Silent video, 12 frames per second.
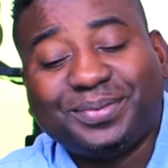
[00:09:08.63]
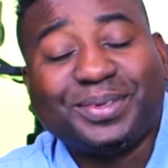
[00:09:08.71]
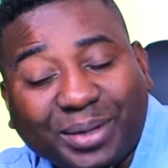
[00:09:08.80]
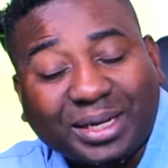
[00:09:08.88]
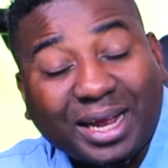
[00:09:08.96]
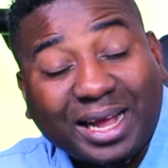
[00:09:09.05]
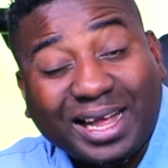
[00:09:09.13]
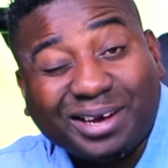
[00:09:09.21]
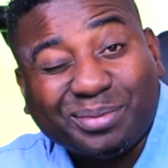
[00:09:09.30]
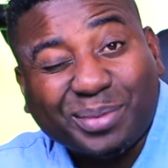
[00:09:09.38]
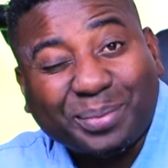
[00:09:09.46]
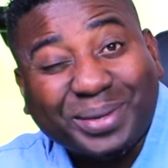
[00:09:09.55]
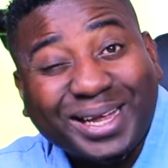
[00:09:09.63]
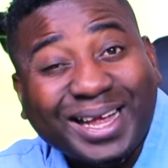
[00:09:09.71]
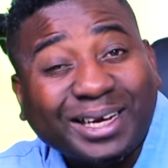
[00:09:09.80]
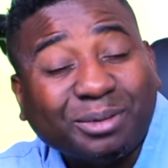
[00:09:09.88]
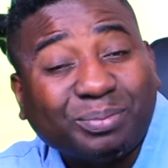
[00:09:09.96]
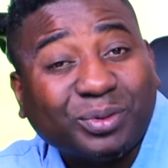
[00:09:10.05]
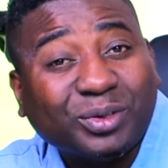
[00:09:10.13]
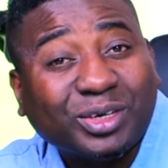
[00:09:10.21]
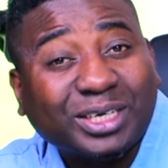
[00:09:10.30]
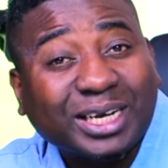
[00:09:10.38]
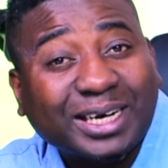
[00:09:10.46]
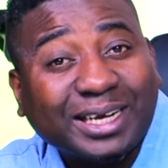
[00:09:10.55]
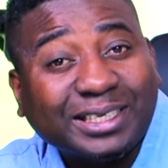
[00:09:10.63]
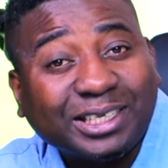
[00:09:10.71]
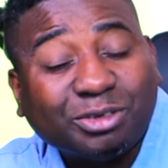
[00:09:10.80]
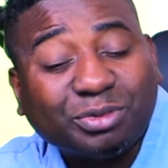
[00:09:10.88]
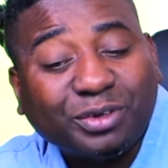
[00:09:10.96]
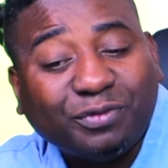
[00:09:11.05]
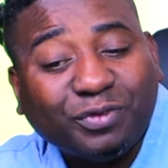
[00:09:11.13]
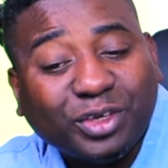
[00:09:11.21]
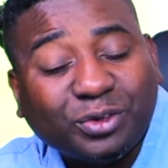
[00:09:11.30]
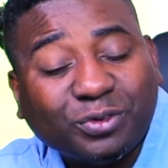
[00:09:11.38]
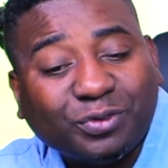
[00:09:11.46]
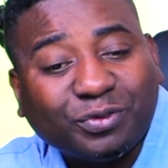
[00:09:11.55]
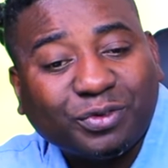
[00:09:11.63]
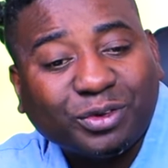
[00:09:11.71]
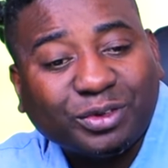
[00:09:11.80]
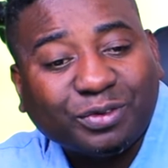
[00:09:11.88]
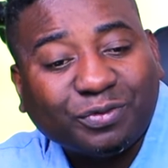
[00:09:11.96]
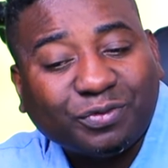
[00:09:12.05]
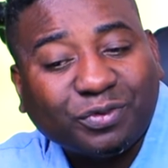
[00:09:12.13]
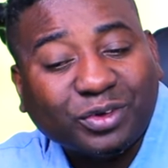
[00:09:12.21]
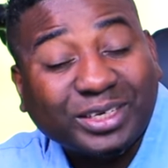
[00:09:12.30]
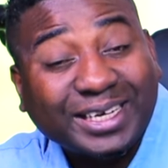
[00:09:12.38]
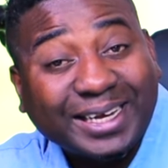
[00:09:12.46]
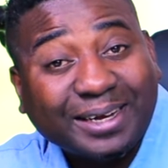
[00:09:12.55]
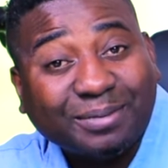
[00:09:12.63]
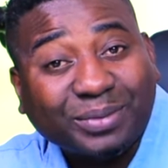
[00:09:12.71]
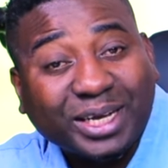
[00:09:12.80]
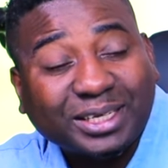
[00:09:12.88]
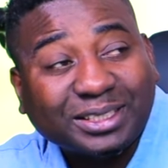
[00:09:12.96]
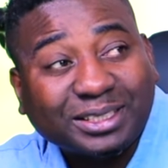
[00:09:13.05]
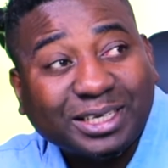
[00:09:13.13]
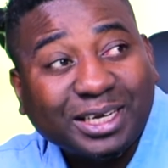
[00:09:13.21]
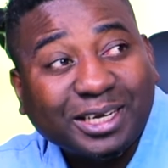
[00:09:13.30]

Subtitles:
I mean, I can't remember any product that I did review for them that's,